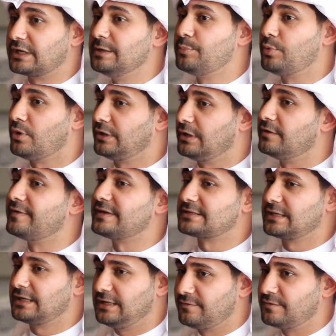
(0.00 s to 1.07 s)
keep on
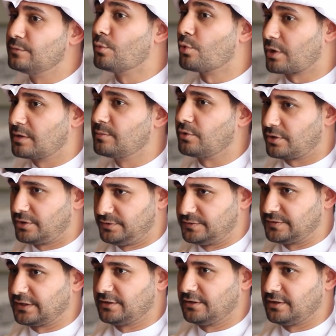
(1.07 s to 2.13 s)
investing even more and more
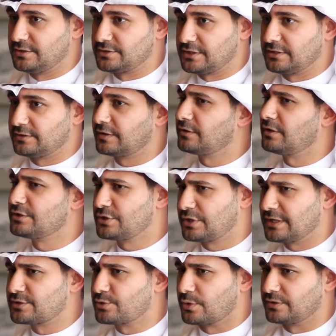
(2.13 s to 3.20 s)
into technology. And technology, you
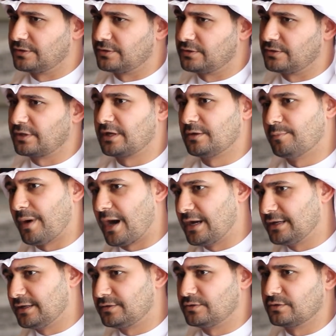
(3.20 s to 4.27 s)
can sort it. You can
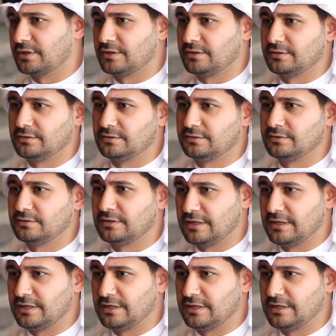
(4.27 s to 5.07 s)
buy it, you can